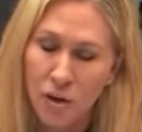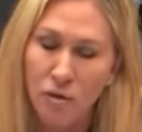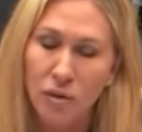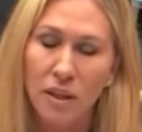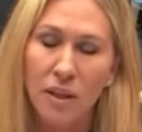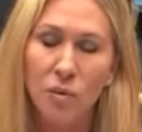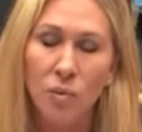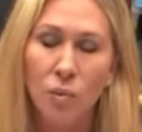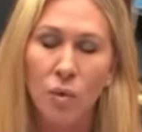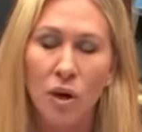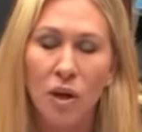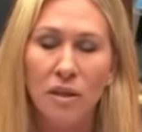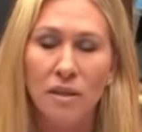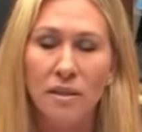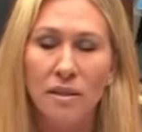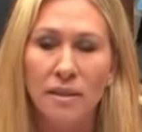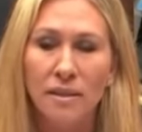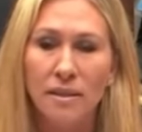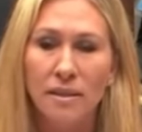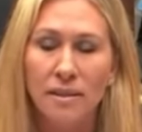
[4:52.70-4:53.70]
And only
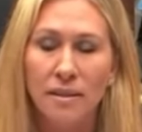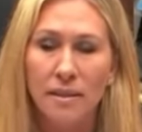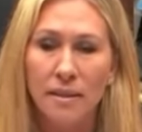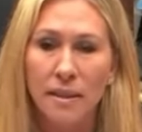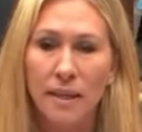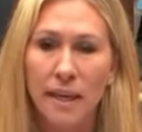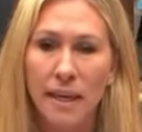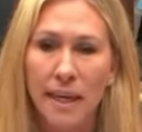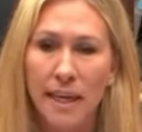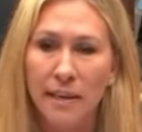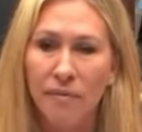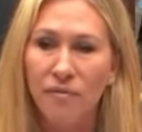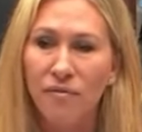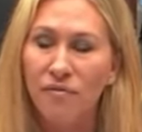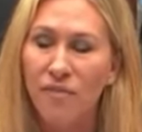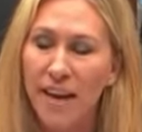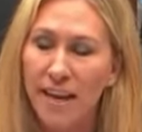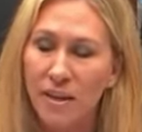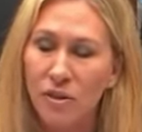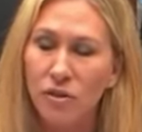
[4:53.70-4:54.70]
worse, he
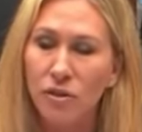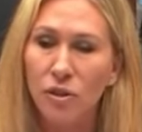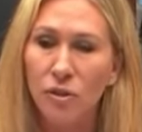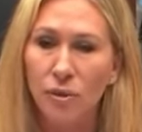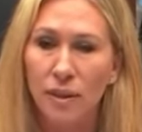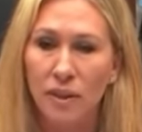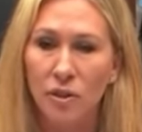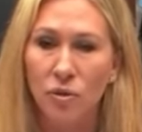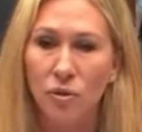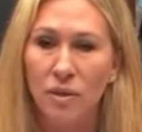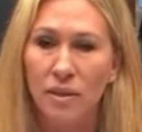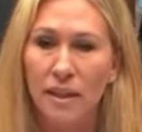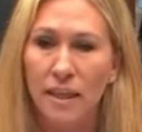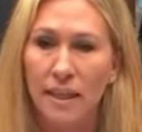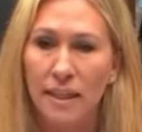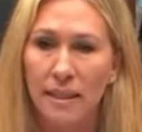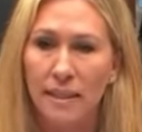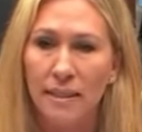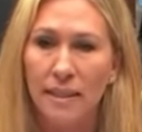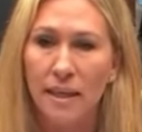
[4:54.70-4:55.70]
failed to ignore the
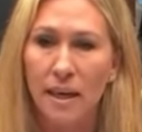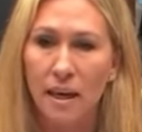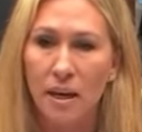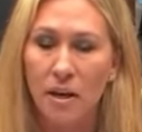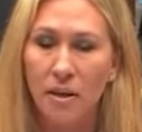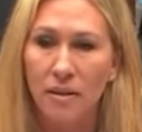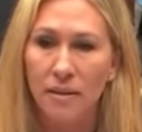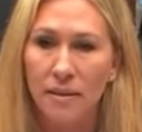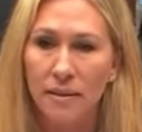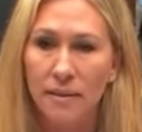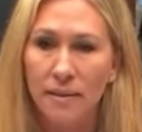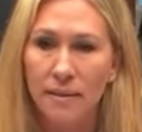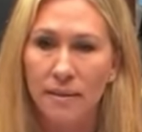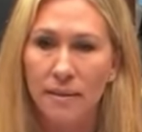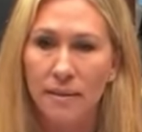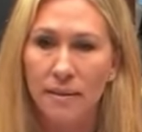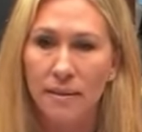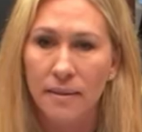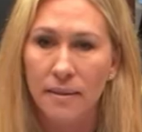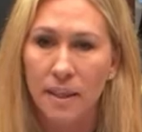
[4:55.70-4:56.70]
intel
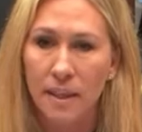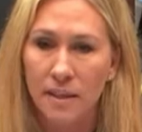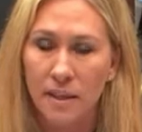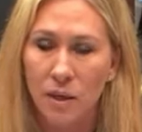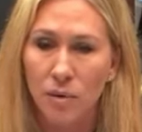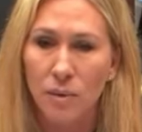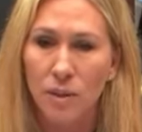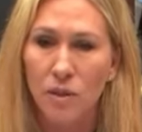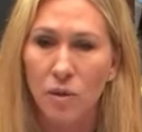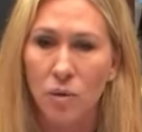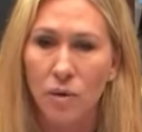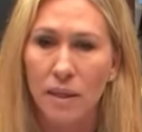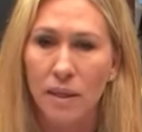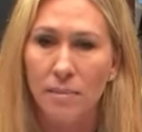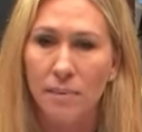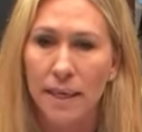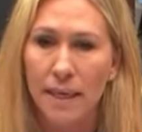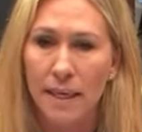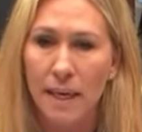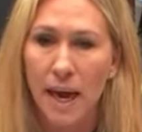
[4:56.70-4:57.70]
that there was going
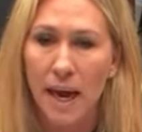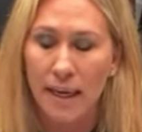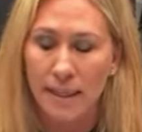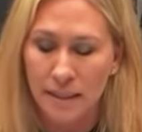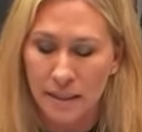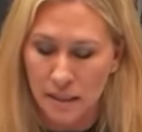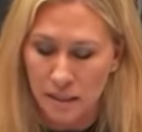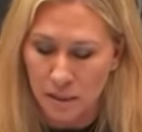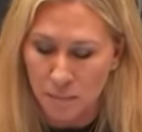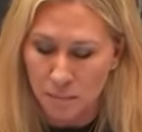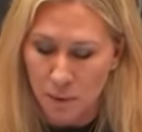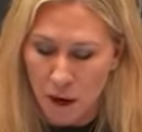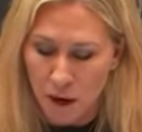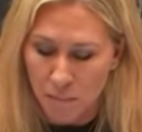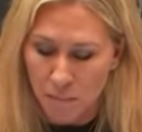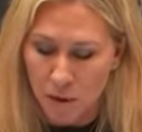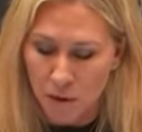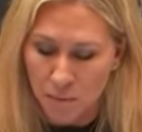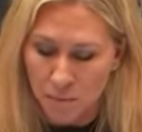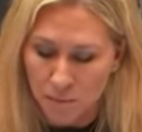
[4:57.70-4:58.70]
to be an ISIS
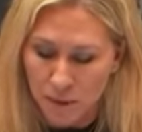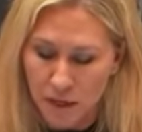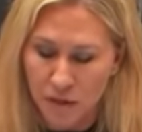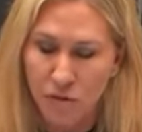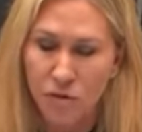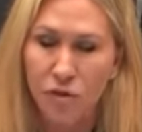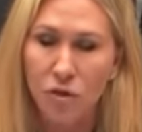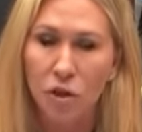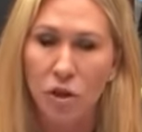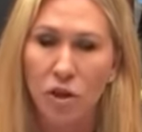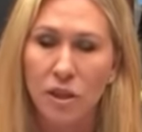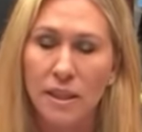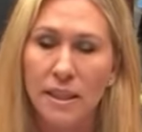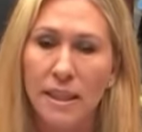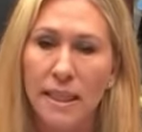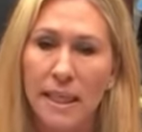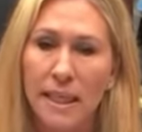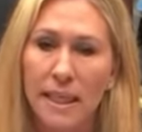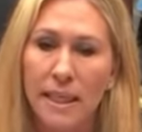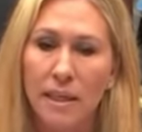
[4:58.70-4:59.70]
bomber, and
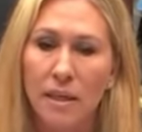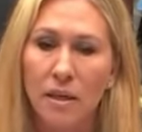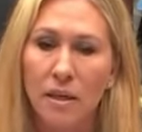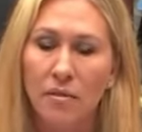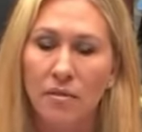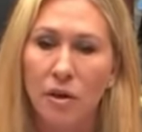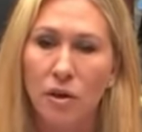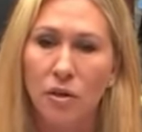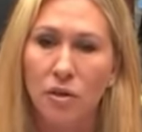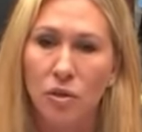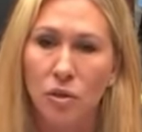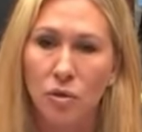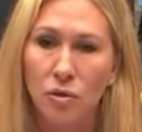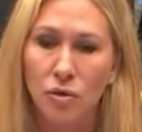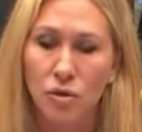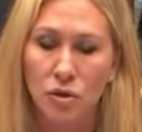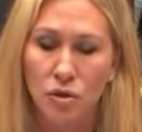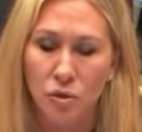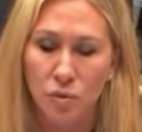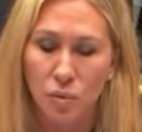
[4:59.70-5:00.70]
13 of our
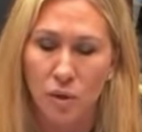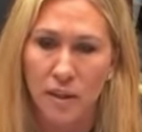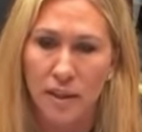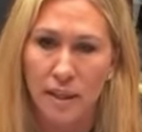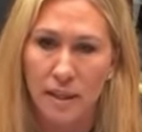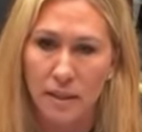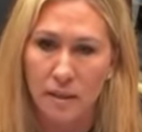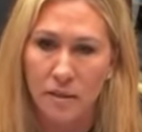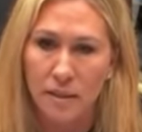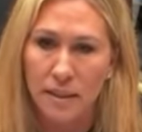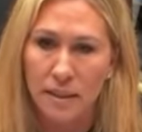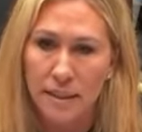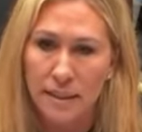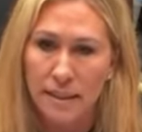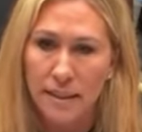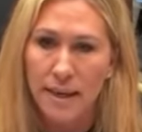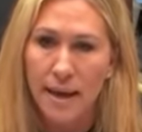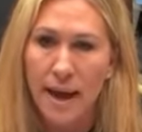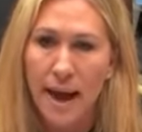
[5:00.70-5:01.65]
soldiers were killed.